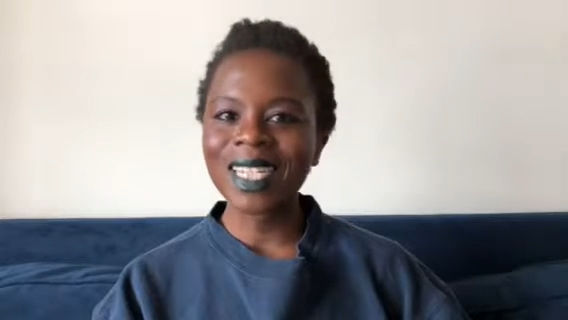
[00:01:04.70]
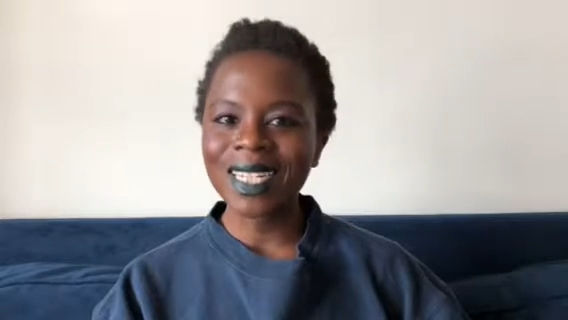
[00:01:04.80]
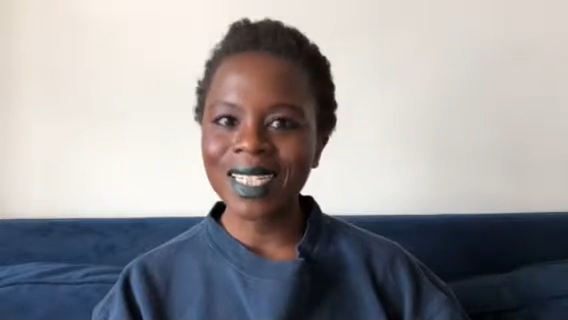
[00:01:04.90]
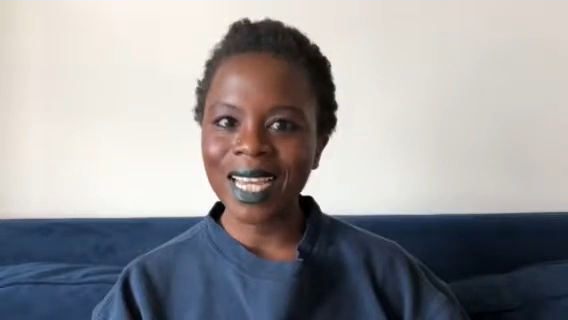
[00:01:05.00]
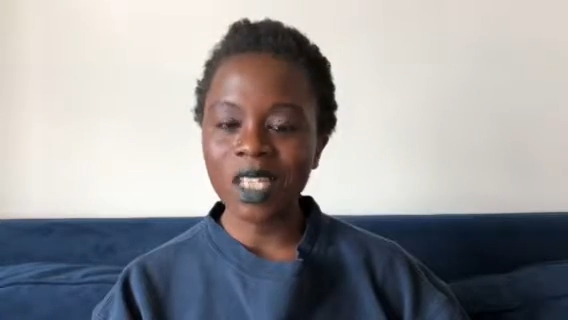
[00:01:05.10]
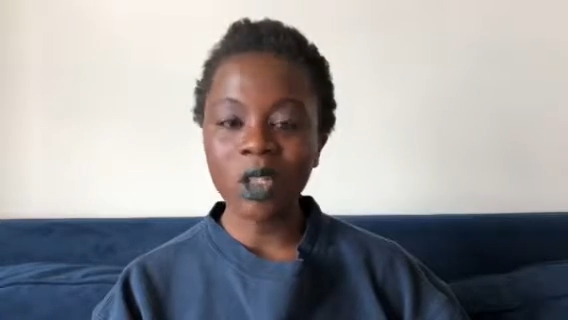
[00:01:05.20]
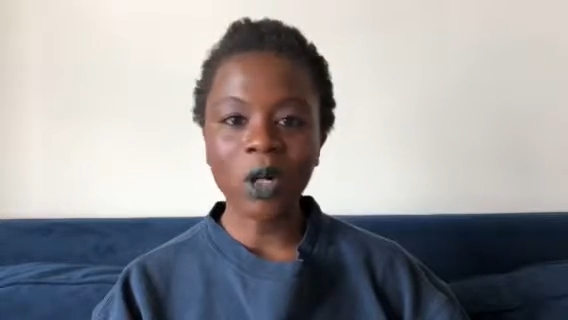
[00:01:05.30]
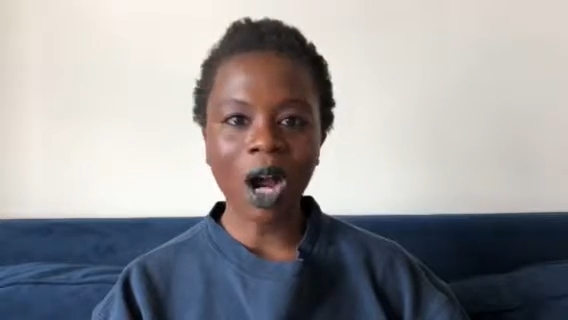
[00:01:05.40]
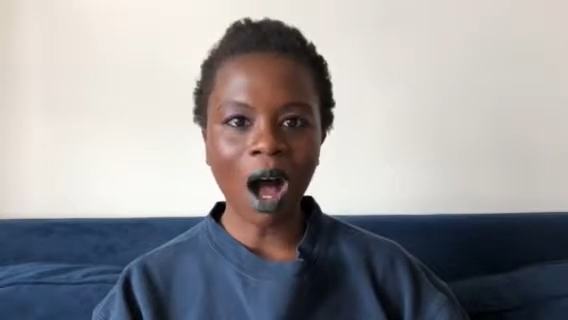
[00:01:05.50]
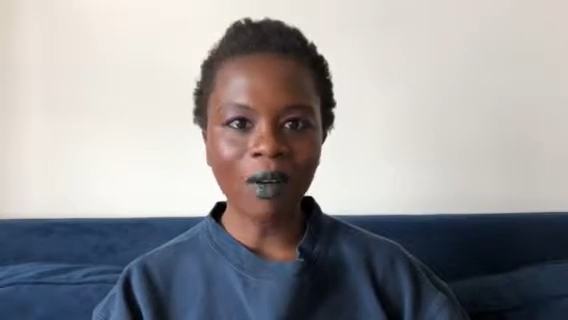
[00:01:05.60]
dictates your
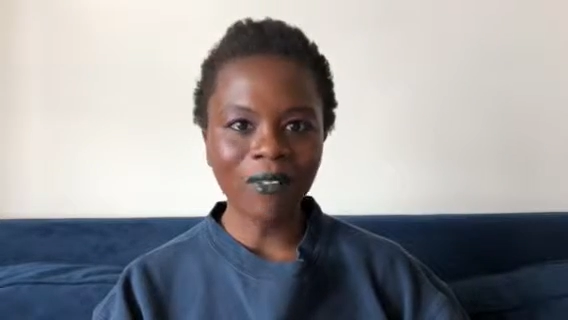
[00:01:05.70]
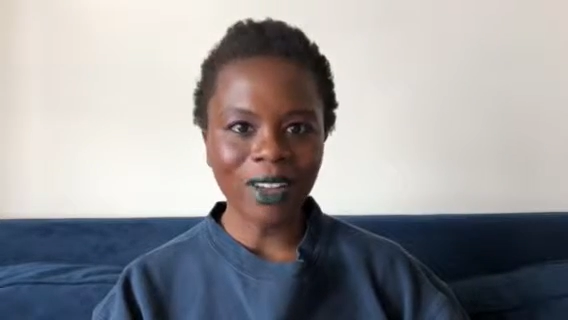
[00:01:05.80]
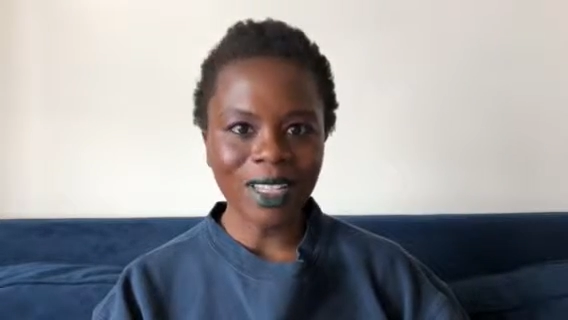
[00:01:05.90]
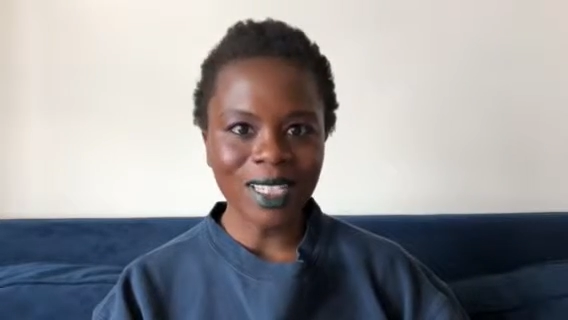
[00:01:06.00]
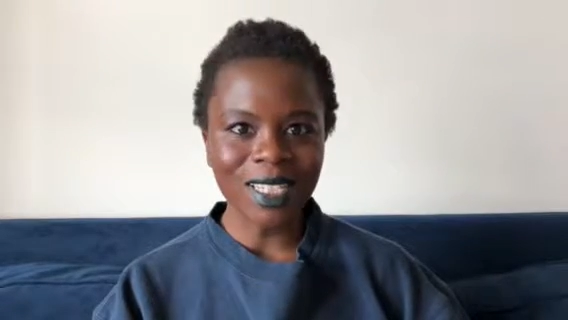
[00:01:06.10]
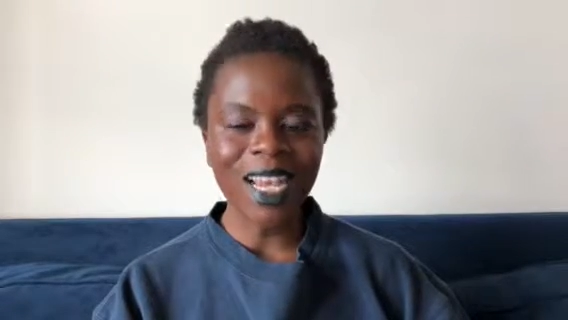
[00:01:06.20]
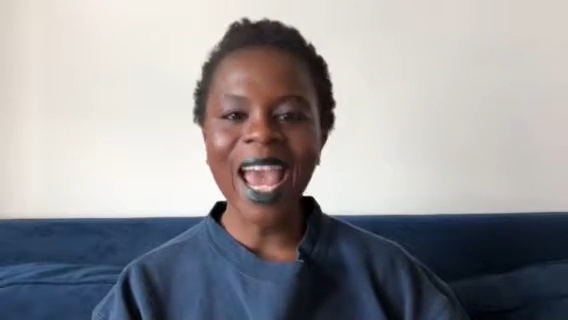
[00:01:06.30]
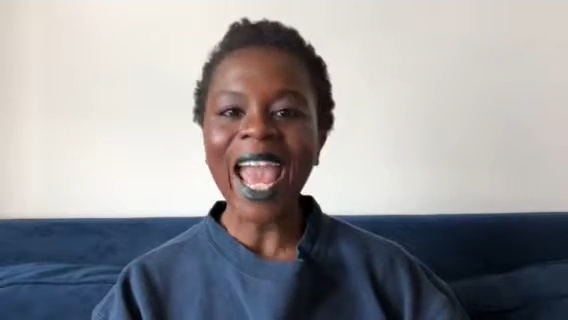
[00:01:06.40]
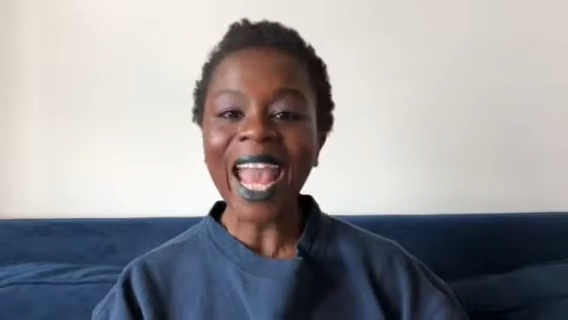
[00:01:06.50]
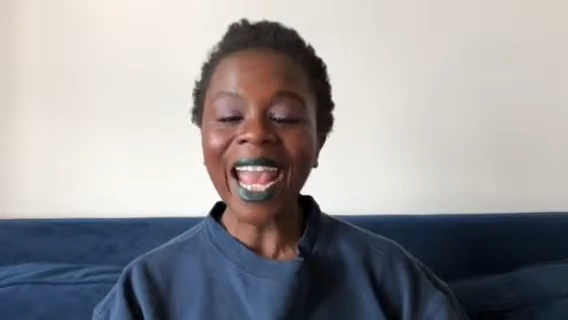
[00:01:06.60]
comfort
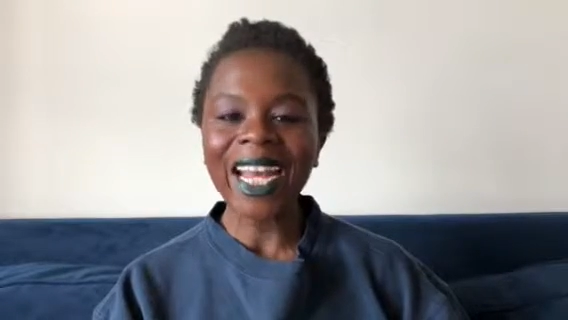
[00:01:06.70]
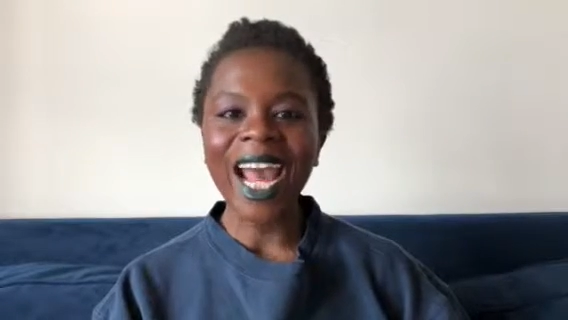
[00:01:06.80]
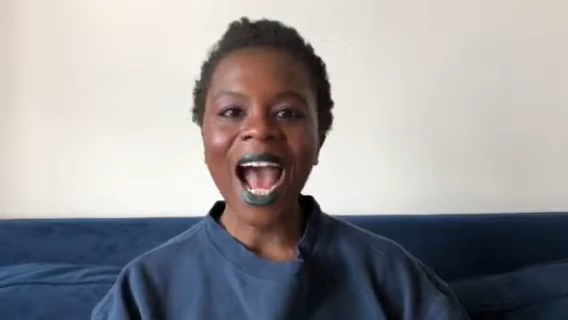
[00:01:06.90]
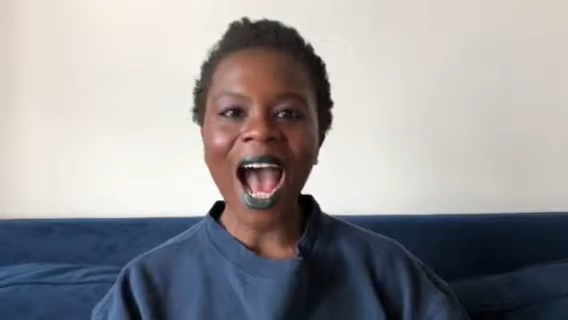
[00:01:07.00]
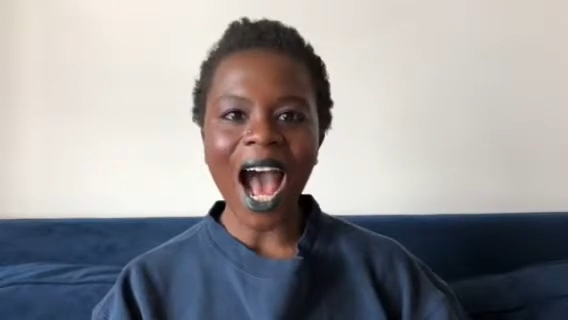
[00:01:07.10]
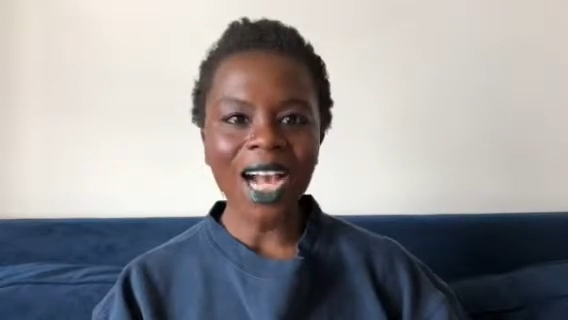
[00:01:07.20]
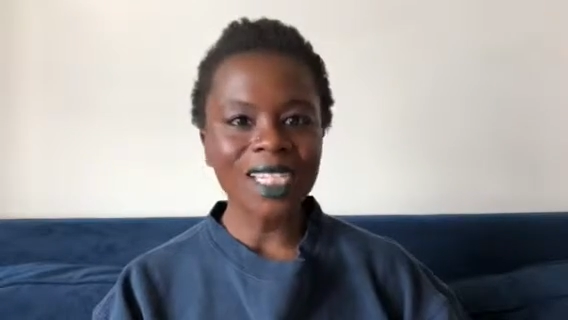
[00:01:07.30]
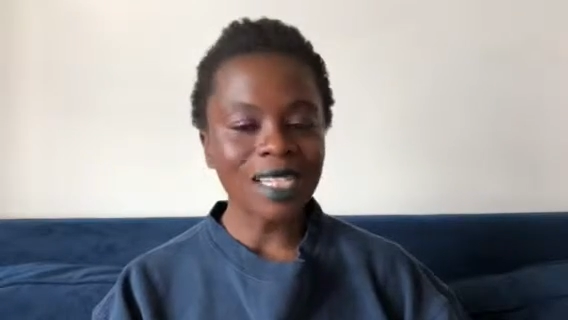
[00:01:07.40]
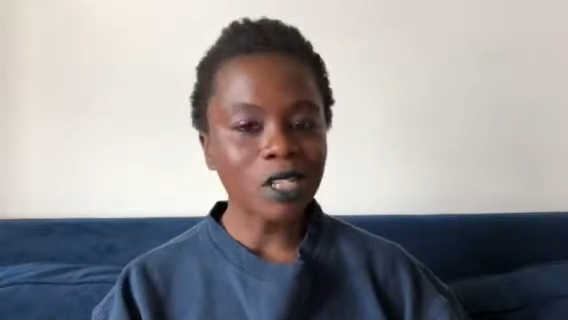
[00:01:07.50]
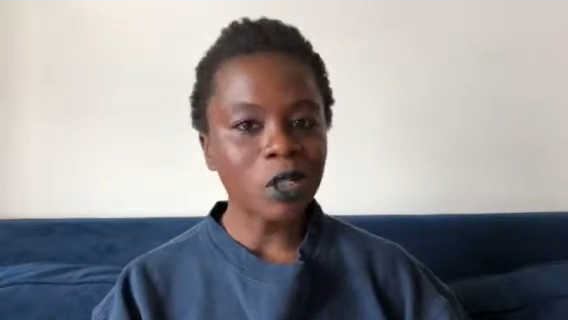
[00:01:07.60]
and
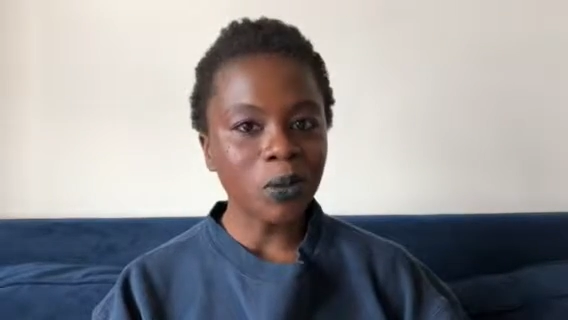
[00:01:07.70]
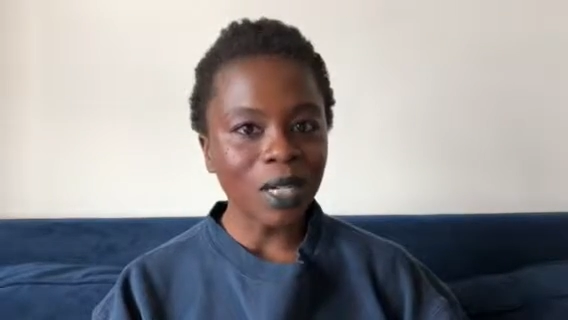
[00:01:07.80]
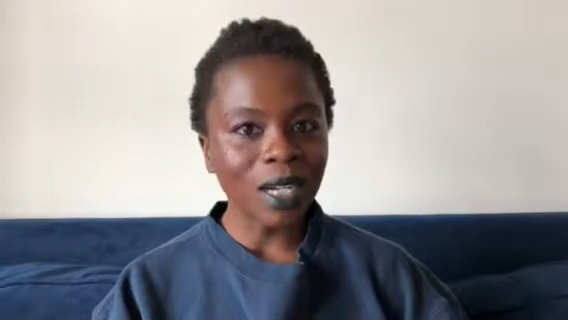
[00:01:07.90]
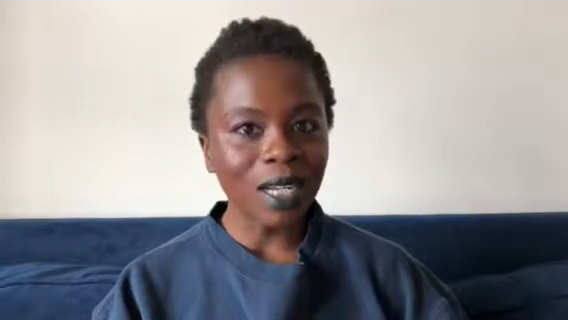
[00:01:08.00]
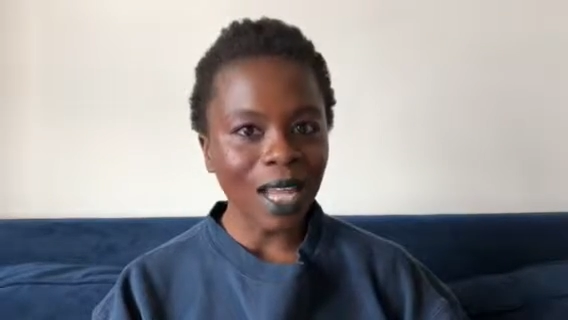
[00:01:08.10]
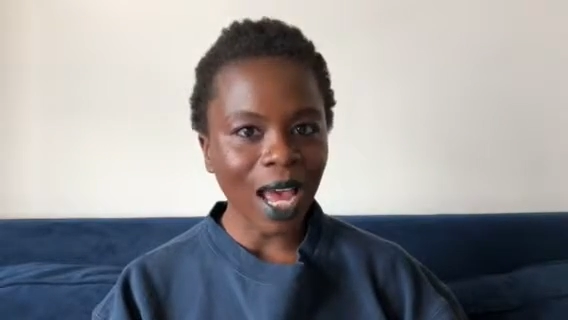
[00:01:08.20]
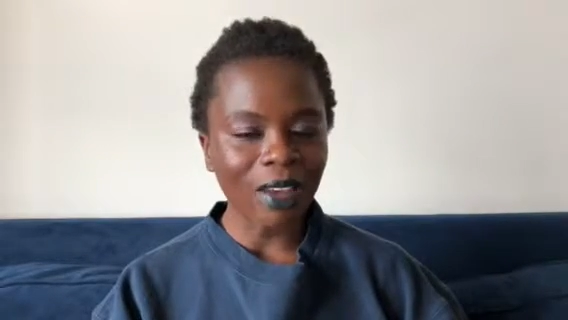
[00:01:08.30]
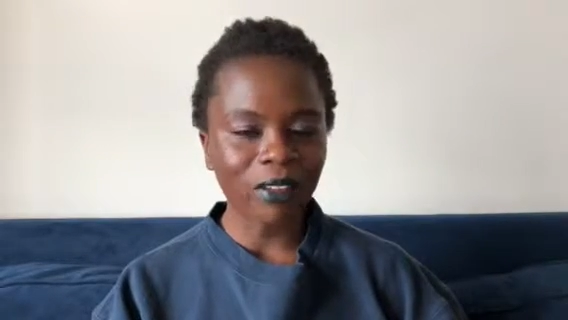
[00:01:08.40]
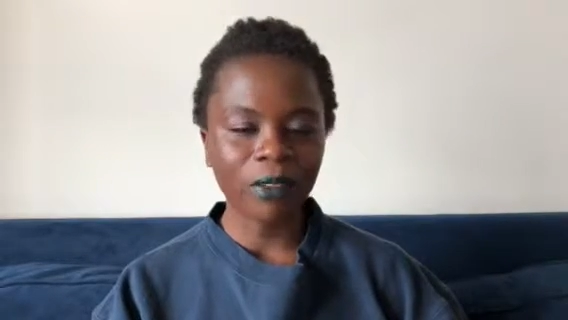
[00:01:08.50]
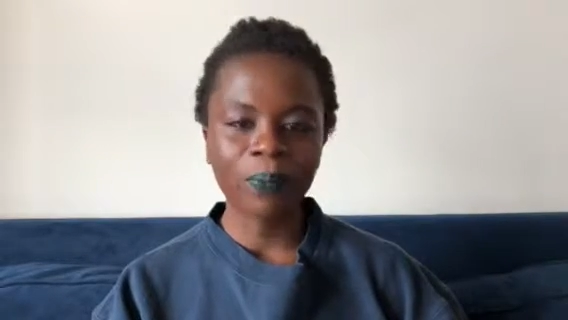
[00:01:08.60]
access to a good
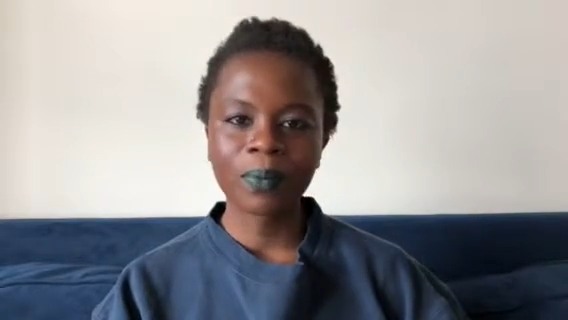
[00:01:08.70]
life.